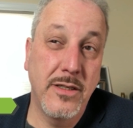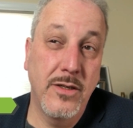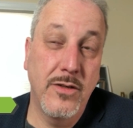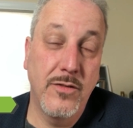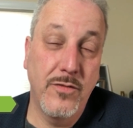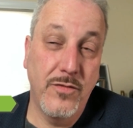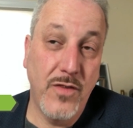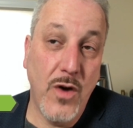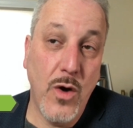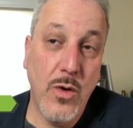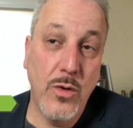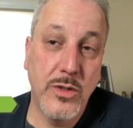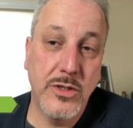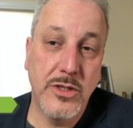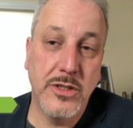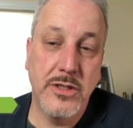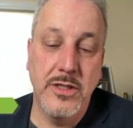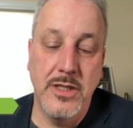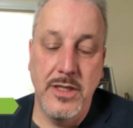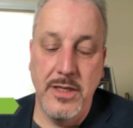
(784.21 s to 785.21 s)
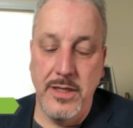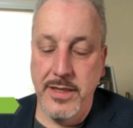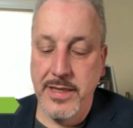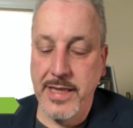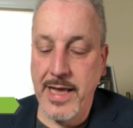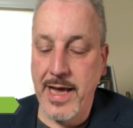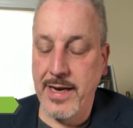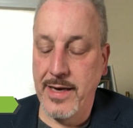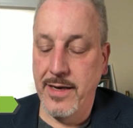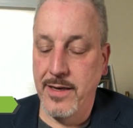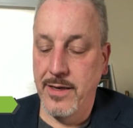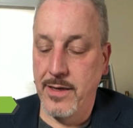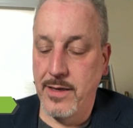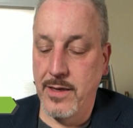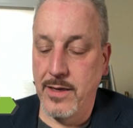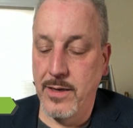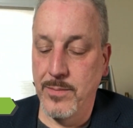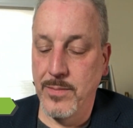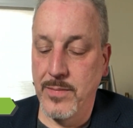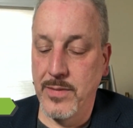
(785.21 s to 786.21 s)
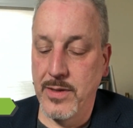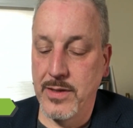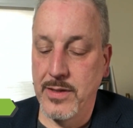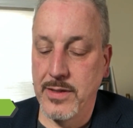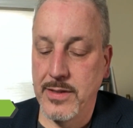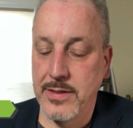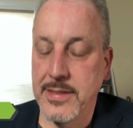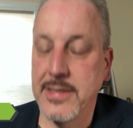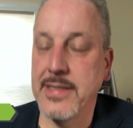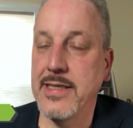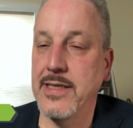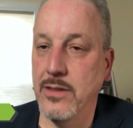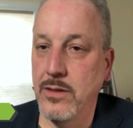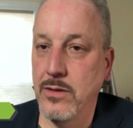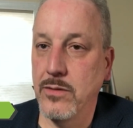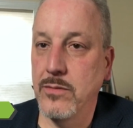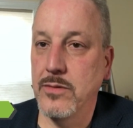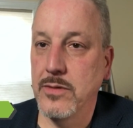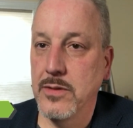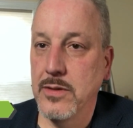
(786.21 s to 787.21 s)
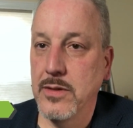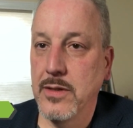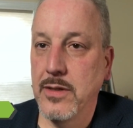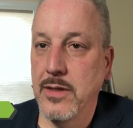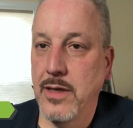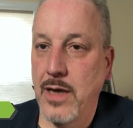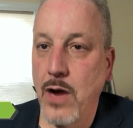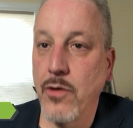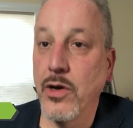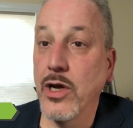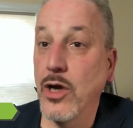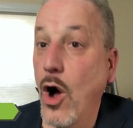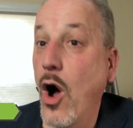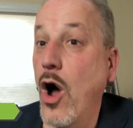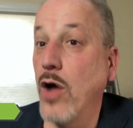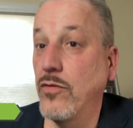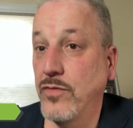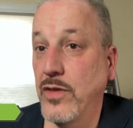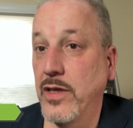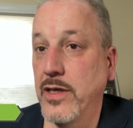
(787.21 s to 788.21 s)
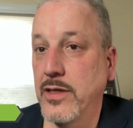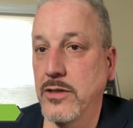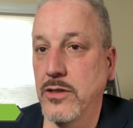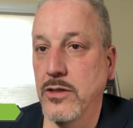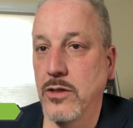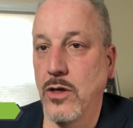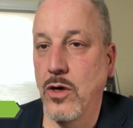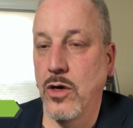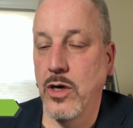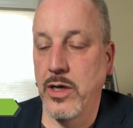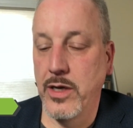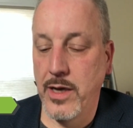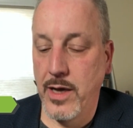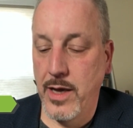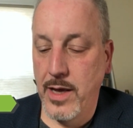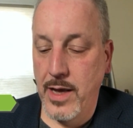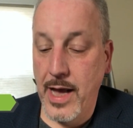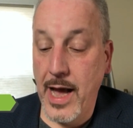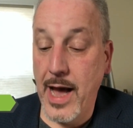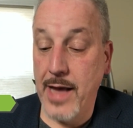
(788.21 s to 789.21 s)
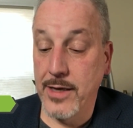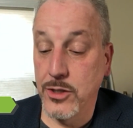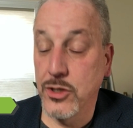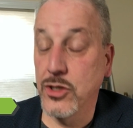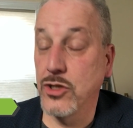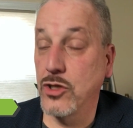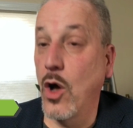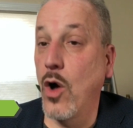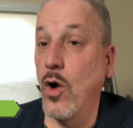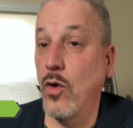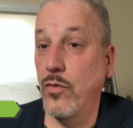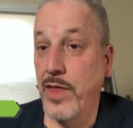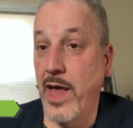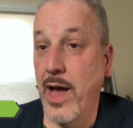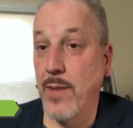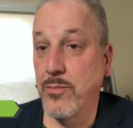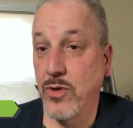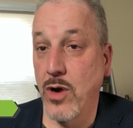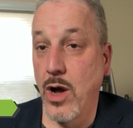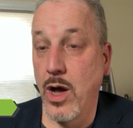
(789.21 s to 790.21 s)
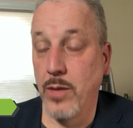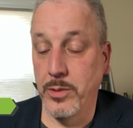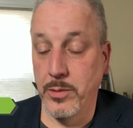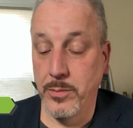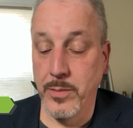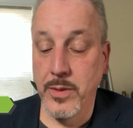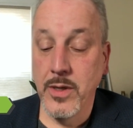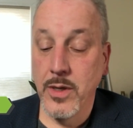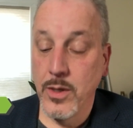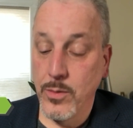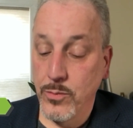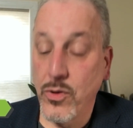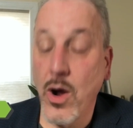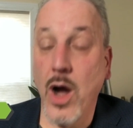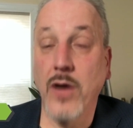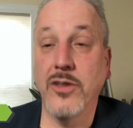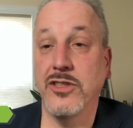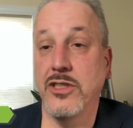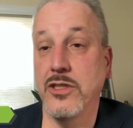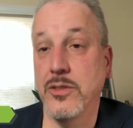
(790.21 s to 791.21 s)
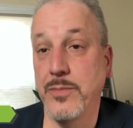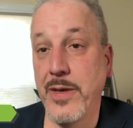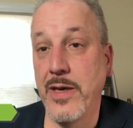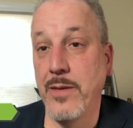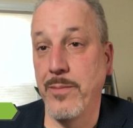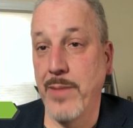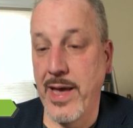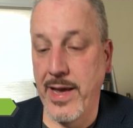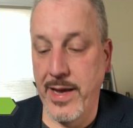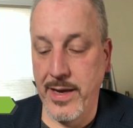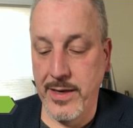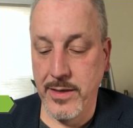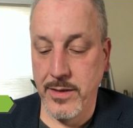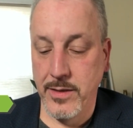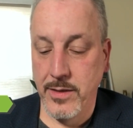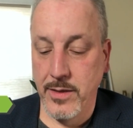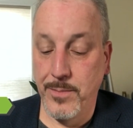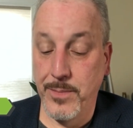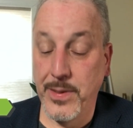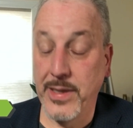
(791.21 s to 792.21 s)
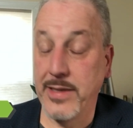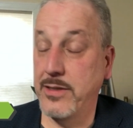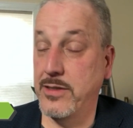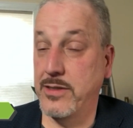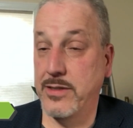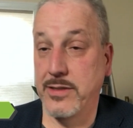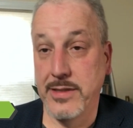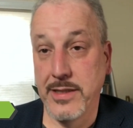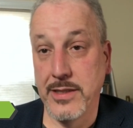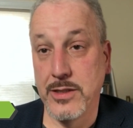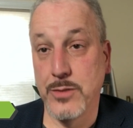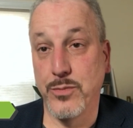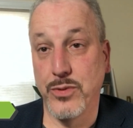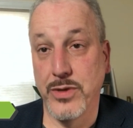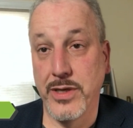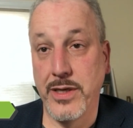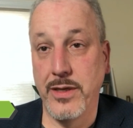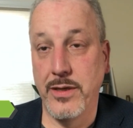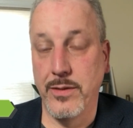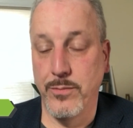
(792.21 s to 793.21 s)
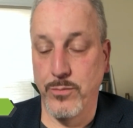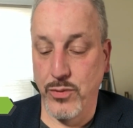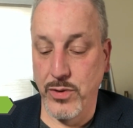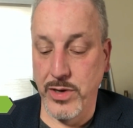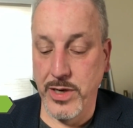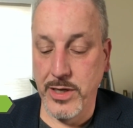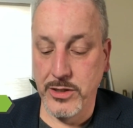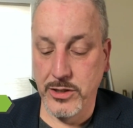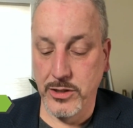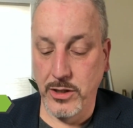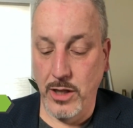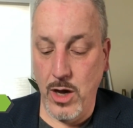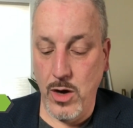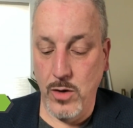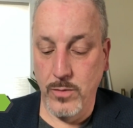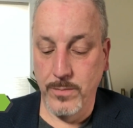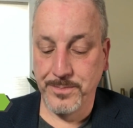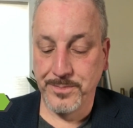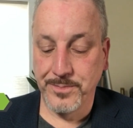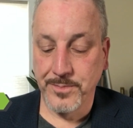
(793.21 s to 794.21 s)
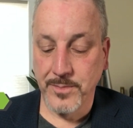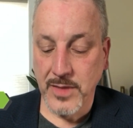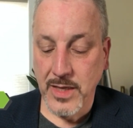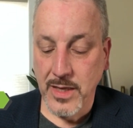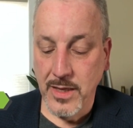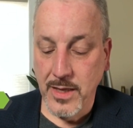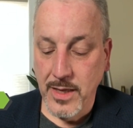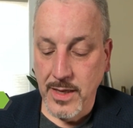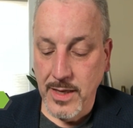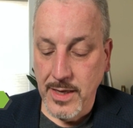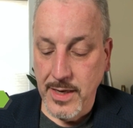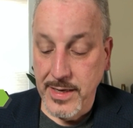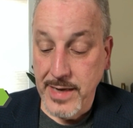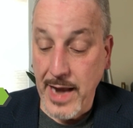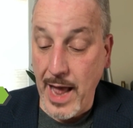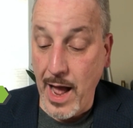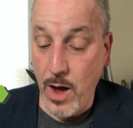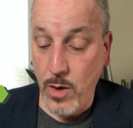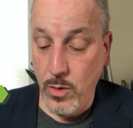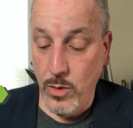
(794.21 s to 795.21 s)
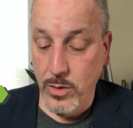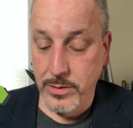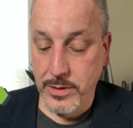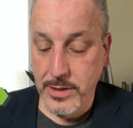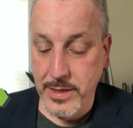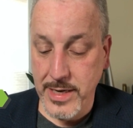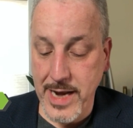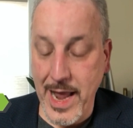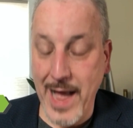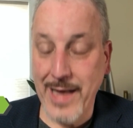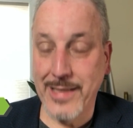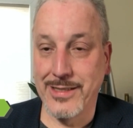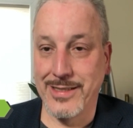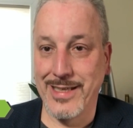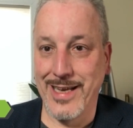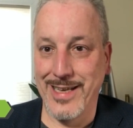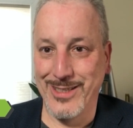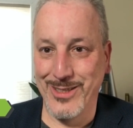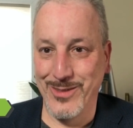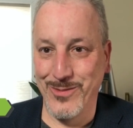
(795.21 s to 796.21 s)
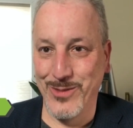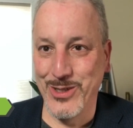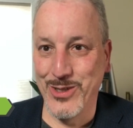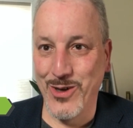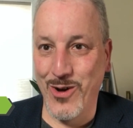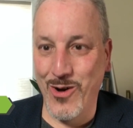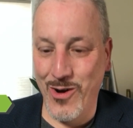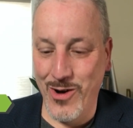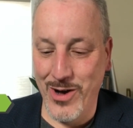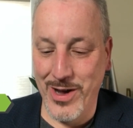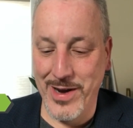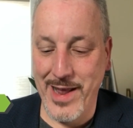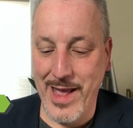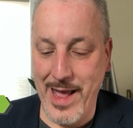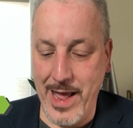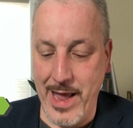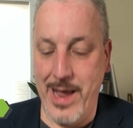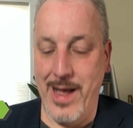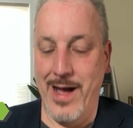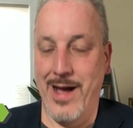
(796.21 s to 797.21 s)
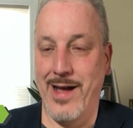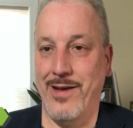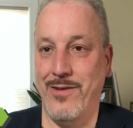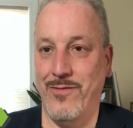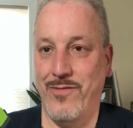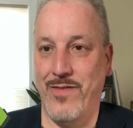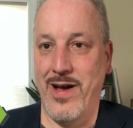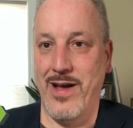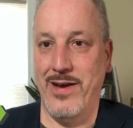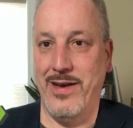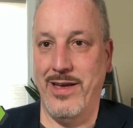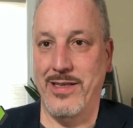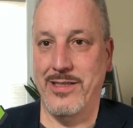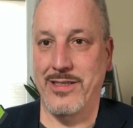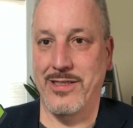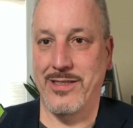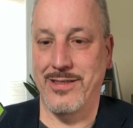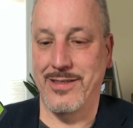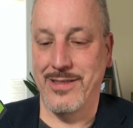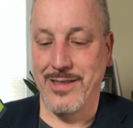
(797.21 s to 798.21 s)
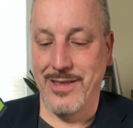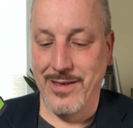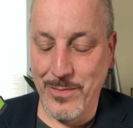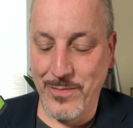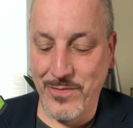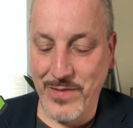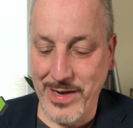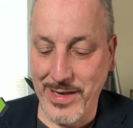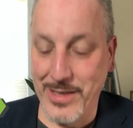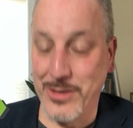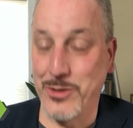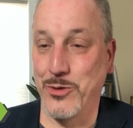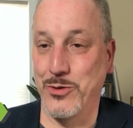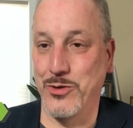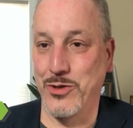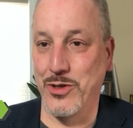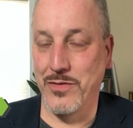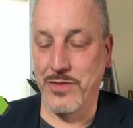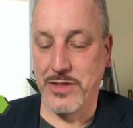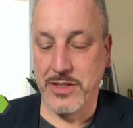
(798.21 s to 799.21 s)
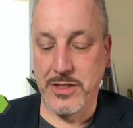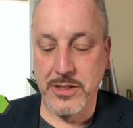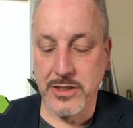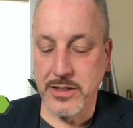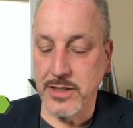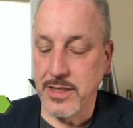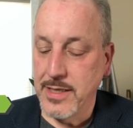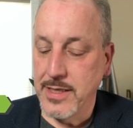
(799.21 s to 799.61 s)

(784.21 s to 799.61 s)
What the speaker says: folks that still are in conflict on how to solve that problem. Progress is being made, but it's pretty slow. Now, the next session was on AI and finance, financial services.